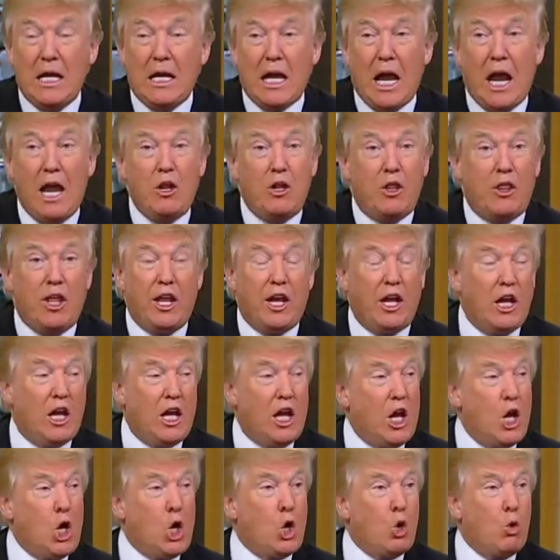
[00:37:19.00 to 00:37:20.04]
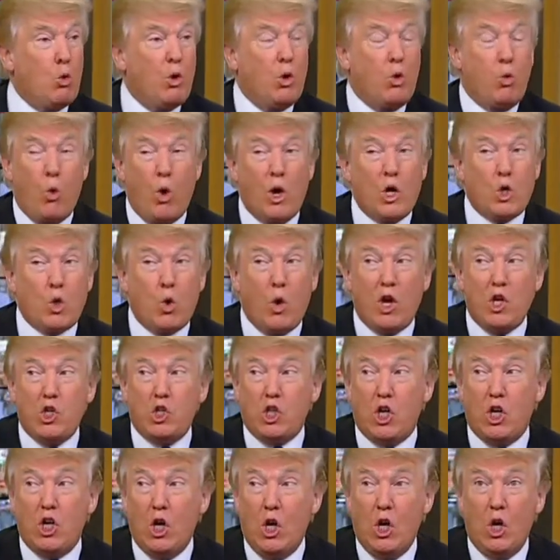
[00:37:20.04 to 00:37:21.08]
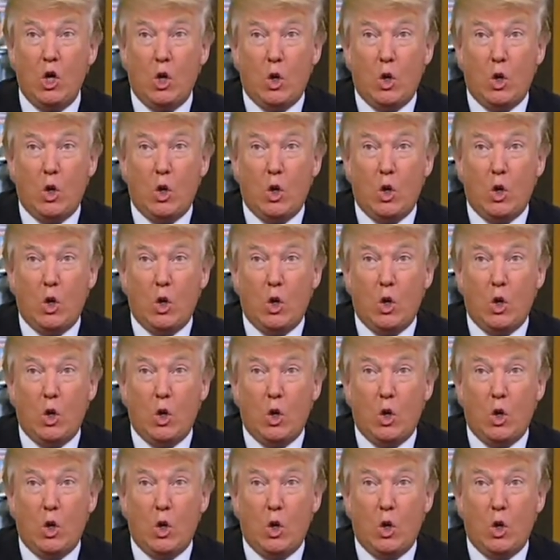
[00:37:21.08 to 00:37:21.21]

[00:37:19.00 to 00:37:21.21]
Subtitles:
And they didn't hit her with one question.